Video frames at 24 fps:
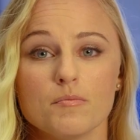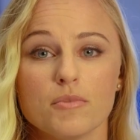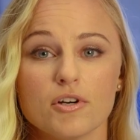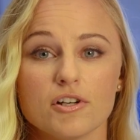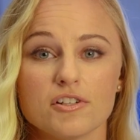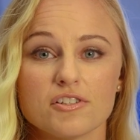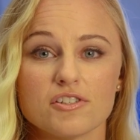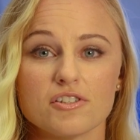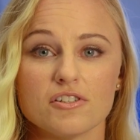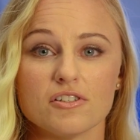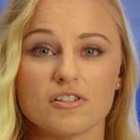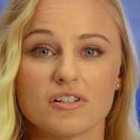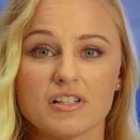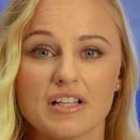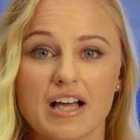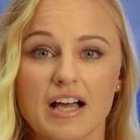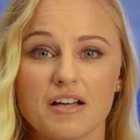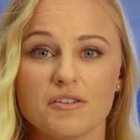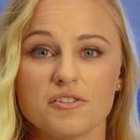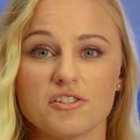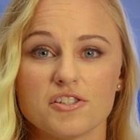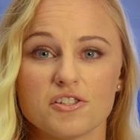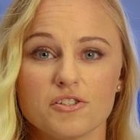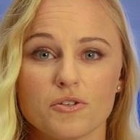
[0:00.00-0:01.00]
Personal
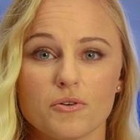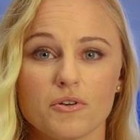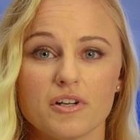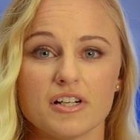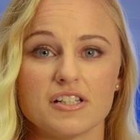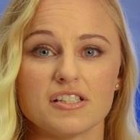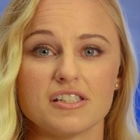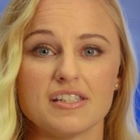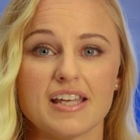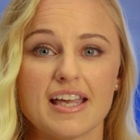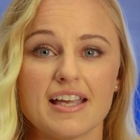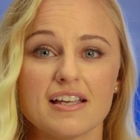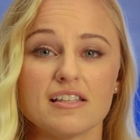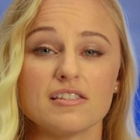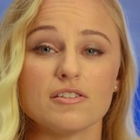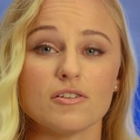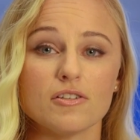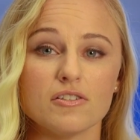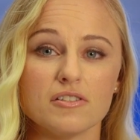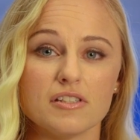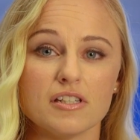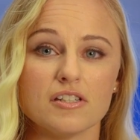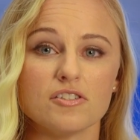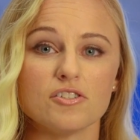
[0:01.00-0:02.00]
Cloud Storage takes
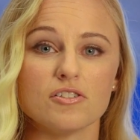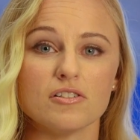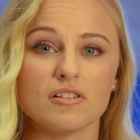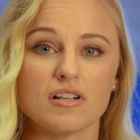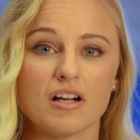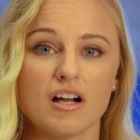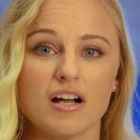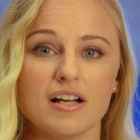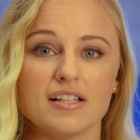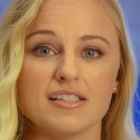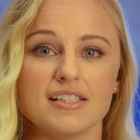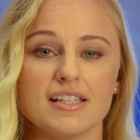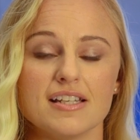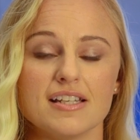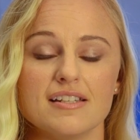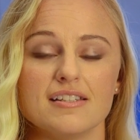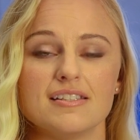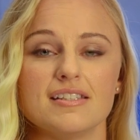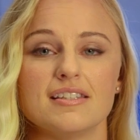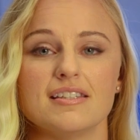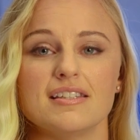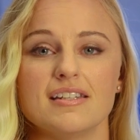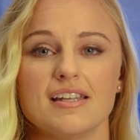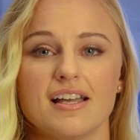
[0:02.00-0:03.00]
your digital
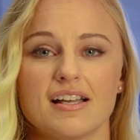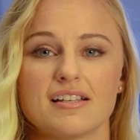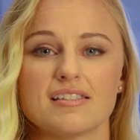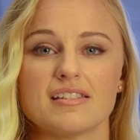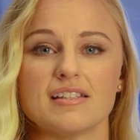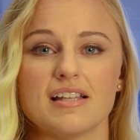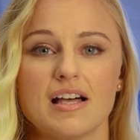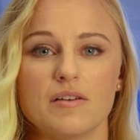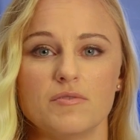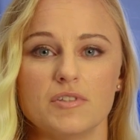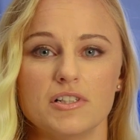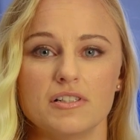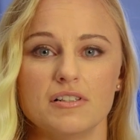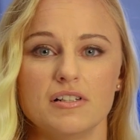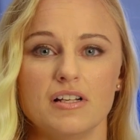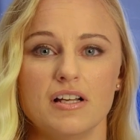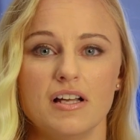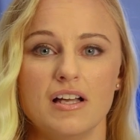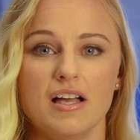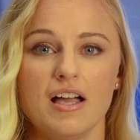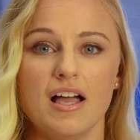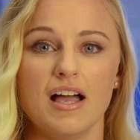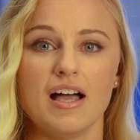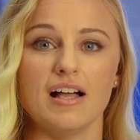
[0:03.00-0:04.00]
content to the next level,
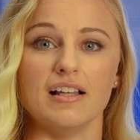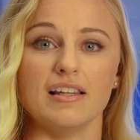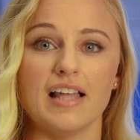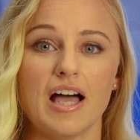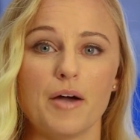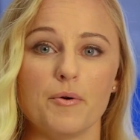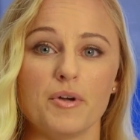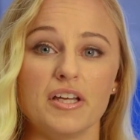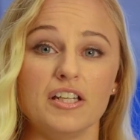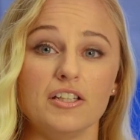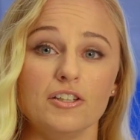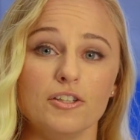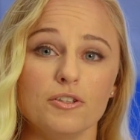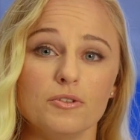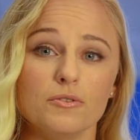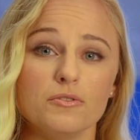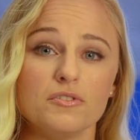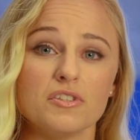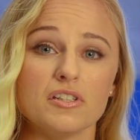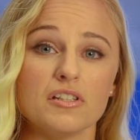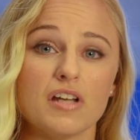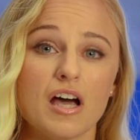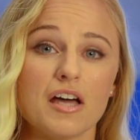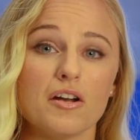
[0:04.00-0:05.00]
allowing you
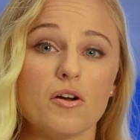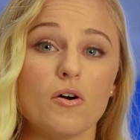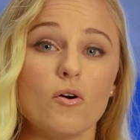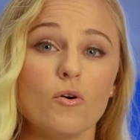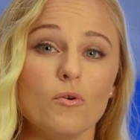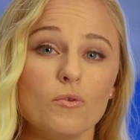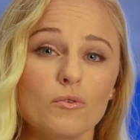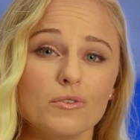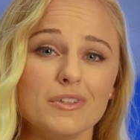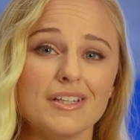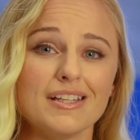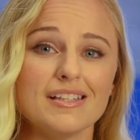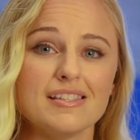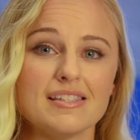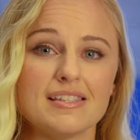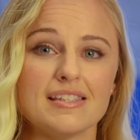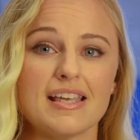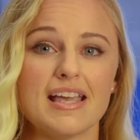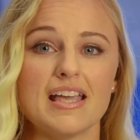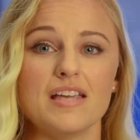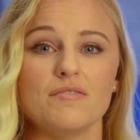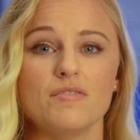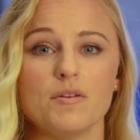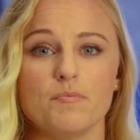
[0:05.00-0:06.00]
to not only
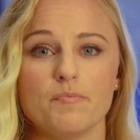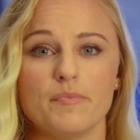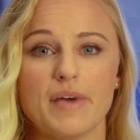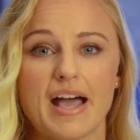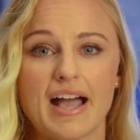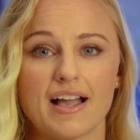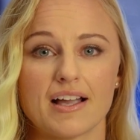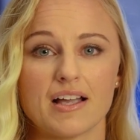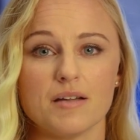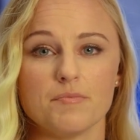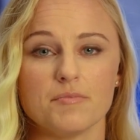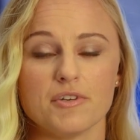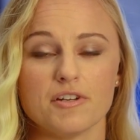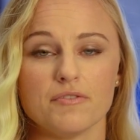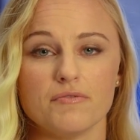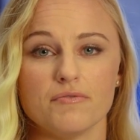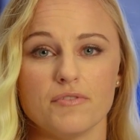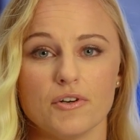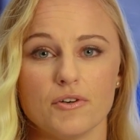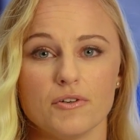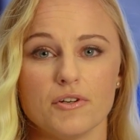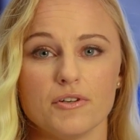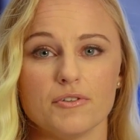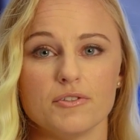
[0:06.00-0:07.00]
save and back up your
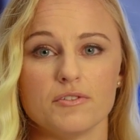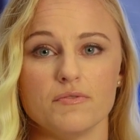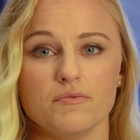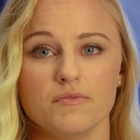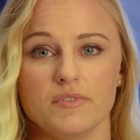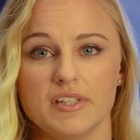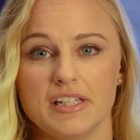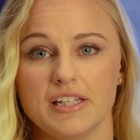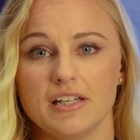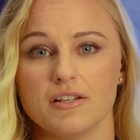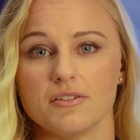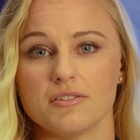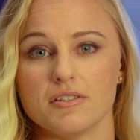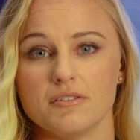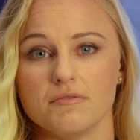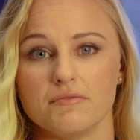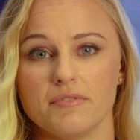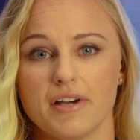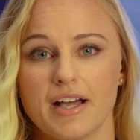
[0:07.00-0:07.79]
photos, videos, and